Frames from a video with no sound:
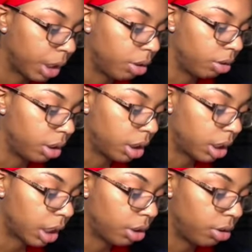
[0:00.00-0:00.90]
You
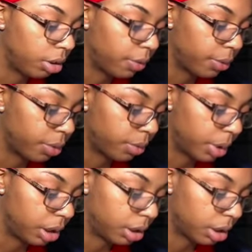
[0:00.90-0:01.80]
look like you look for a
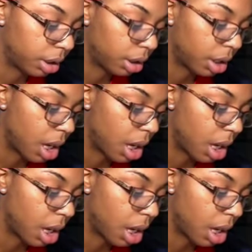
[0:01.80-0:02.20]
reason.